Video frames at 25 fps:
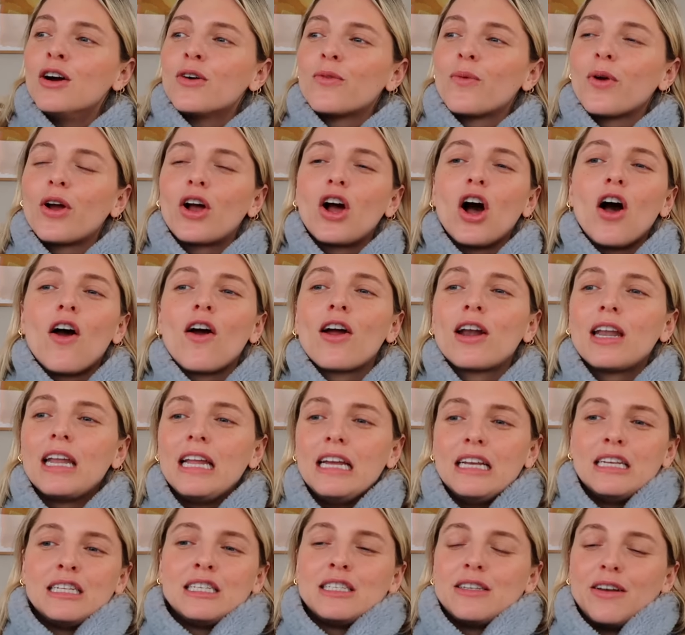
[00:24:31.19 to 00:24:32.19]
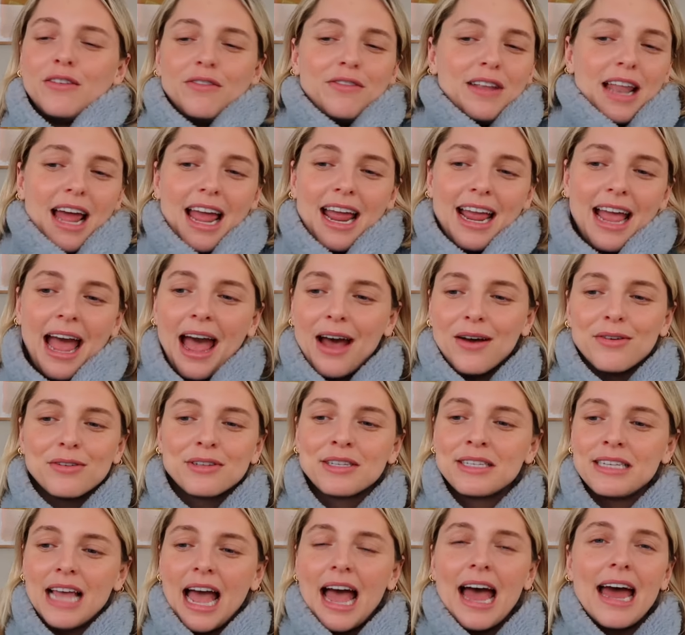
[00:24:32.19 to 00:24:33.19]
regardless of, like, how
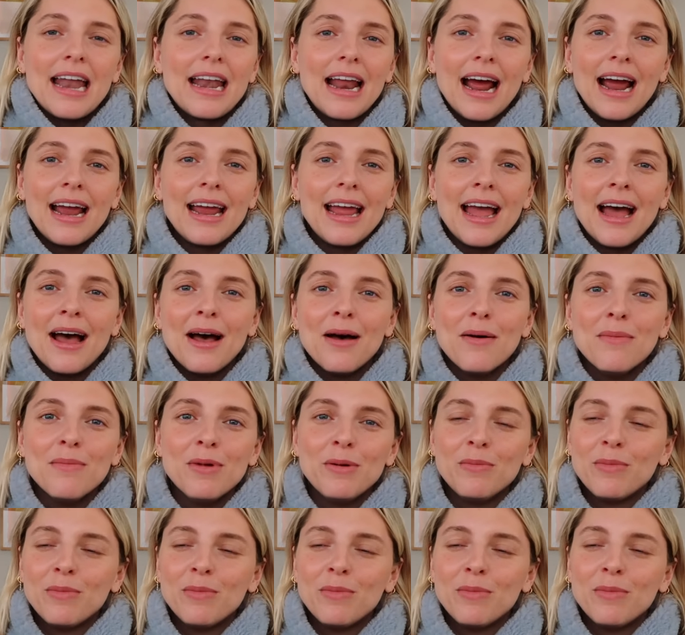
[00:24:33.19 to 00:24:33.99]
sad I am.